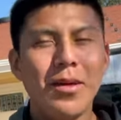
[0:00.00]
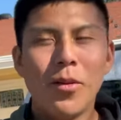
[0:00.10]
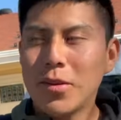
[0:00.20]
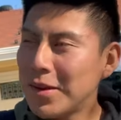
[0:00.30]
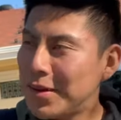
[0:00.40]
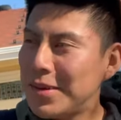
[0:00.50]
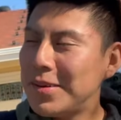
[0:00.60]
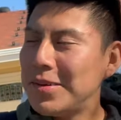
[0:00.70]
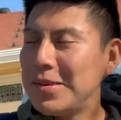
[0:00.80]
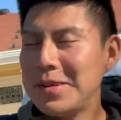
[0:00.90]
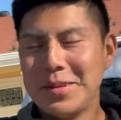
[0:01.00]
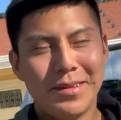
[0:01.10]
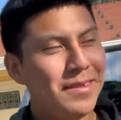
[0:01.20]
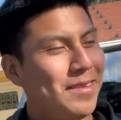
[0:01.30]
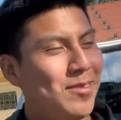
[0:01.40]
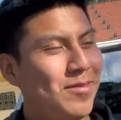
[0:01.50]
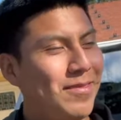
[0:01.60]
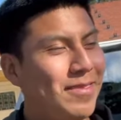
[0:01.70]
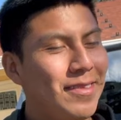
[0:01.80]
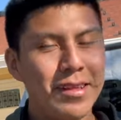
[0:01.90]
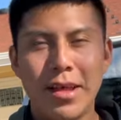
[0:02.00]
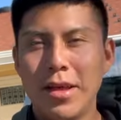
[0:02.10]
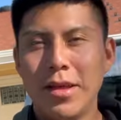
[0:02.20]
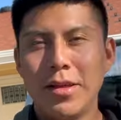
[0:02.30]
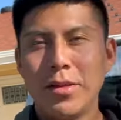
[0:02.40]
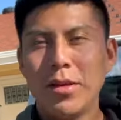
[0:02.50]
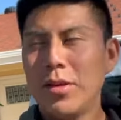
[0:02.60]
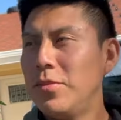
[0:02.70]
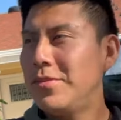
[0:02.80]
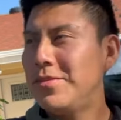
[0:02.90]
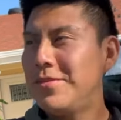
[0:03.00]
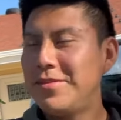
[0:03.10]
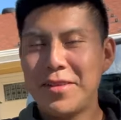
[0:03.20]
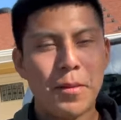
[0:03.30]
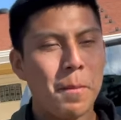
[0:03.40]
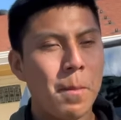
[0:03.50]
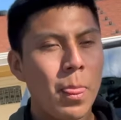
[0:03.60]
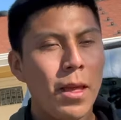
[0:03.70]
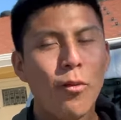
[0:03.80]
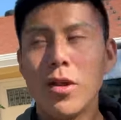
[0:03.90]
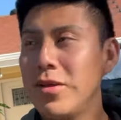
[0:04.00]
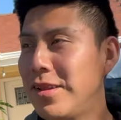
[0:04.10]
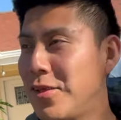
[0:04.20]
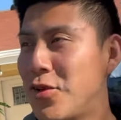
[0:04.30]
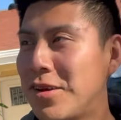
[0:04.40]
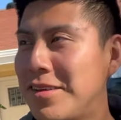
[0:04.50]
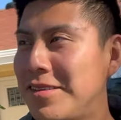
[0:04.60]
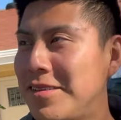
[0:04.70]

We're good. We have no insurance. We don't have insurance.